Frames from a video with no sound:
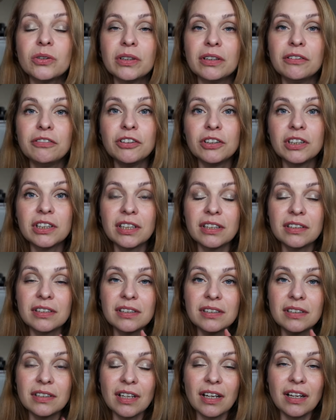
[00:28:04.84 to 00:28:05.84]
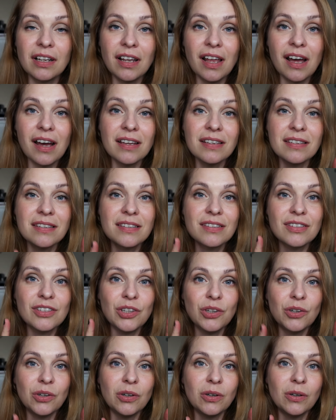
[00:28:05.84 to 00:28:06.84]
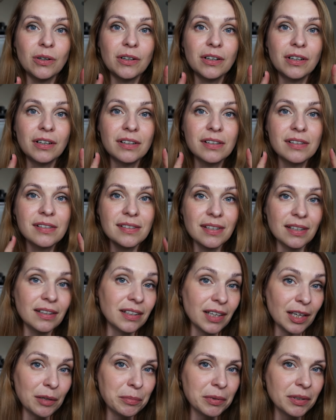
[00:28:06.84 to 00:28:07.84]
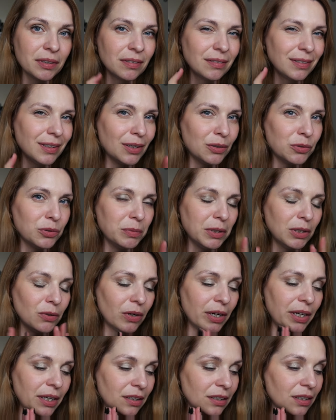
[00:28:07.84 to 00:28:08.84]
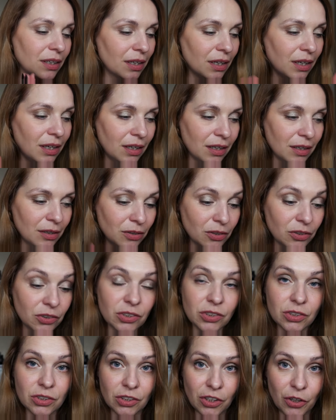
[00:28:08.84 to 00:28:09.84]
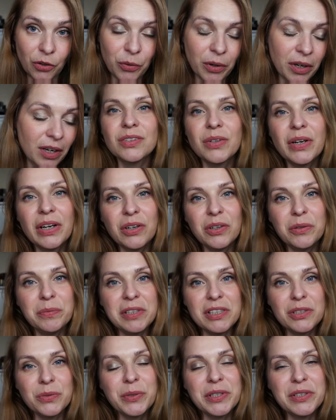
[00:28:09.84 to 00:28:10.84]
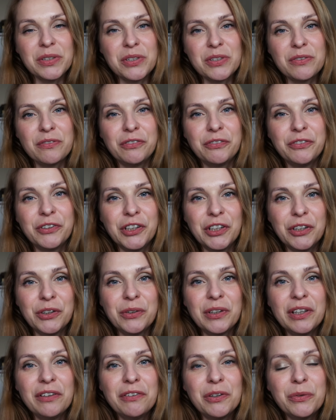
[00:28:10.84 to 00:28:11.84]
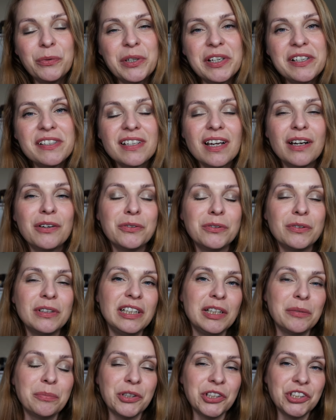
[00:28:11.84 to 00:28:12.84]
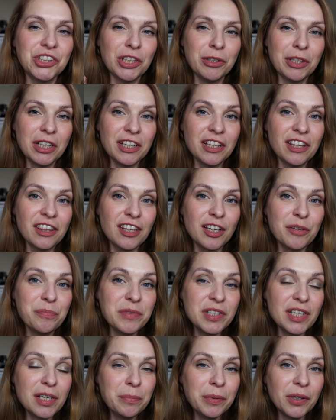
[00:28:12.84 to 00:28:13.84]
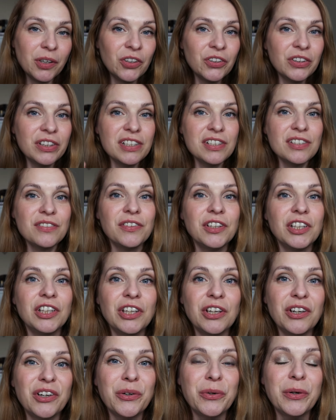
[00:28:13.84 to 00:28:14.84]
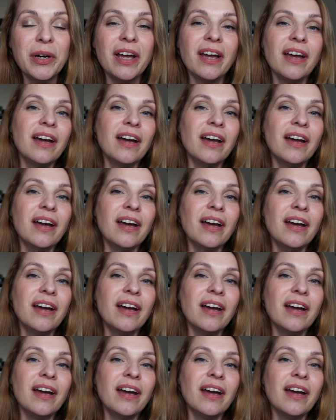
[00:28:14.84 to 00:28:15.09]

if you tell us your skin type, that would be quite good to know. So I hope this was useful for you. If it was, I would really appreciate a thumbs up on this video.